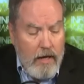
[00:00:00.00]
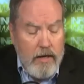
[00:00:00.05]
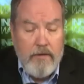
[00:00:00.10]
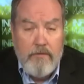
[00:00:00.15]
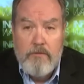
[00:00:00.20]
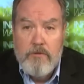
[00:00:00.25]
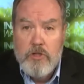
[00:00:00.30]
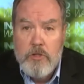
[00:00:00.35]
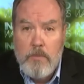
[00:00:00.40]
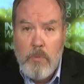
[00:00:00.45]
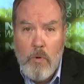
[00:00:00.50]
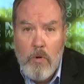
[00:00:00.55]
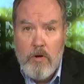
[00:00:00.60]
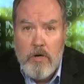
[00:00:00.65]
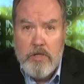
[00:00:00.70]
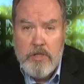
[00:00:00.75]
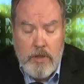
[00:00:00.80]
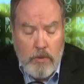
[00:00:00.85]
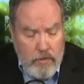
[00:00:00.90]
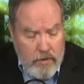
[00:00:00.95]
of
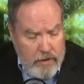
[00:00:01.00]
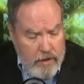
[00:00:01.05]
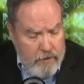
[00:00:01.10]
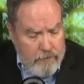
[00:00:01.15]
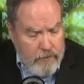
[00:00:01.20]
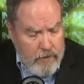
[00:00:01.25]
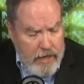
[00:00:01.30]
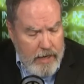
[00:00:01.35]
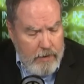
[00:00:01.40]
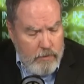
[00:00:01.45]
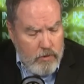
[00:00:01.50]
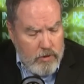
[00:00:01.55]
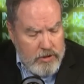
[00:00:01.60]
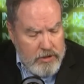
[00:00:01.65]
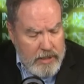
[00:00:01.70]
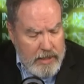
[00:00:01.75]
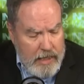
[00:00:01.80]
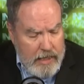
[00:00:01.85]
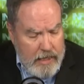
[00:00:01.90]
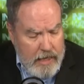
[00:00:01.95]
supporters that were there for him were
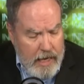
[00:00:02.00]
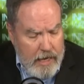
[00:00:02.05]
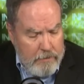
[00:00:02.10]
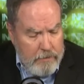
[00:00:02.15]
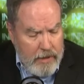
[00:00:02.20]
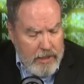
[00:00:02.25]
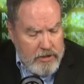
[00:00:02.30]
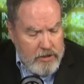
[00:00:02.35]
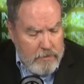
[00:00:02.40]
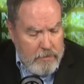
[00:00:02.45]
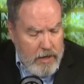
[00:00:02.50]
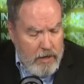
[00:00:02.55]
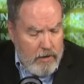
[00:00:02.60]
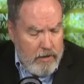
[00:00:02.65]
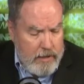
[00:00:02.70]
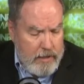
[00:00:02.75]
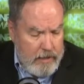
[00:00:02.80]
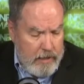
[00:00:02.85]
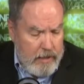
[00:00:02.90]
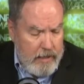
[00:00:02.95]
singing God Bless
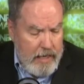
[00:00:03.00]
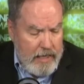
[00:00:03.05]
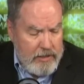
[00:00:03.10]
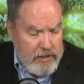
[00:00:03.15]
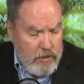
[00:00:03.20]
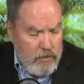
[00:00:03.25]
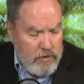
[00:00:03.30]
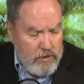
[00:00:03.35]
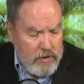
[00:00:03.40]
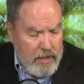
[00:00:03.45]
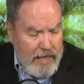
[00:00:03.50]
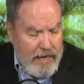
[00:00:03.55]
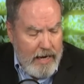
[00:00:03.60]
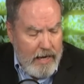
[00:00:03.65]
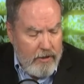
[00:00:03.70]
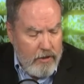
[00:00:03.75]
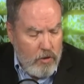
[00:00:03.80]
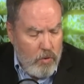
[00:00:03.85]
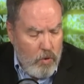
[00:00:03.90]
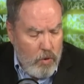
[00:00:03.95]
America as he was led out
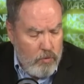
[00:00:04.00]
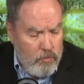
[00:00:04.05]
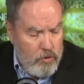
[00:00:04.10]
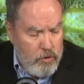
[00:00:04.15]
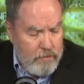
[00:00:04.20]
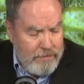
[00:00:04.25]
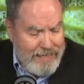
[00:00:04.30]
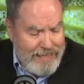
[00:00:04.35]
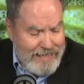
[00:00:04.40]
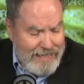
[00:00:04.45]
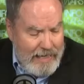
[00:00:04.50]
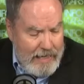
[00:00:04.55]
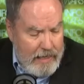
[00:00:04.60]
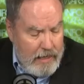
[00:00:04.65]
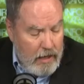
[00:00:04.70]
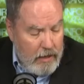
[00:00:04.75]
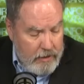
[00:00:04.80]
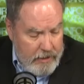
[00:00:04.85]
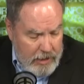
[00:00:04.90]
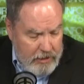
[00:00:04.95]
of the courtroom
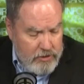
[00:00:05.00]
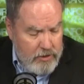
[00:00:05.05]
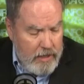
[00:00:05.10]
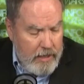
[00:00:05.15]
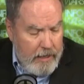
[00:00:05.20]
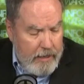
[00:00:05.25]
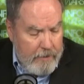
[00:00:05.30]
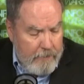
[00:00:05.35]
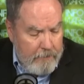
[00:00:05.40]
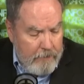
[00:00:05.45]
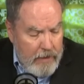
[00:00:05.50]
yesterday.